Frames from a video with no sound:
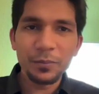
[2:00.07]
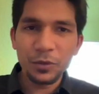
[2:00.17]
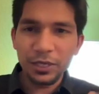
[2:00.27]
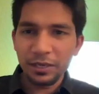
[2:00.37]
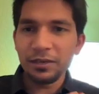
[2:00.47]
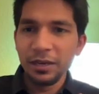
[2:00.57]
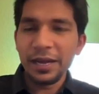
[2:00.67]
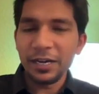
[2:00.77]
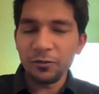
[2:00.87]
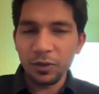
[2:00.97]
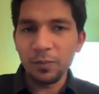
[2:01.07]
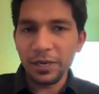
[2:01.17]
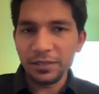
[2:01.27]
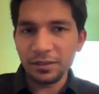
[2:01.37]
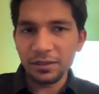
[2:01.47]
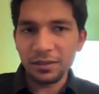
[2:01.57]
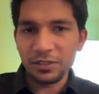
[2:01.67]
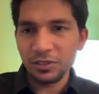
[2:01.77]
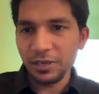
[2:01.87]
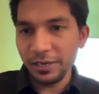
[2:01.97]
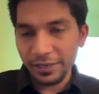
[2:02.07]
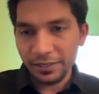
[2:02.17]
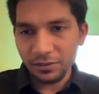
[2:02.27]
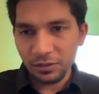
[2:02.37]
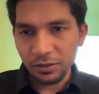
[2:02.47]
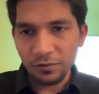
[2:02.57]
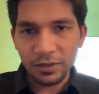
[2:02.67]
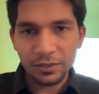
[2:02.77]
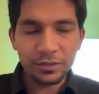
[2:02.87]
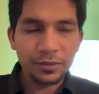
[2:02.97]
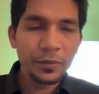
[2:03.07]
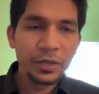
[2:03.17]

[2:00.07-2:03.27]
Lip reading: putting it at one place is really nice of Cursor.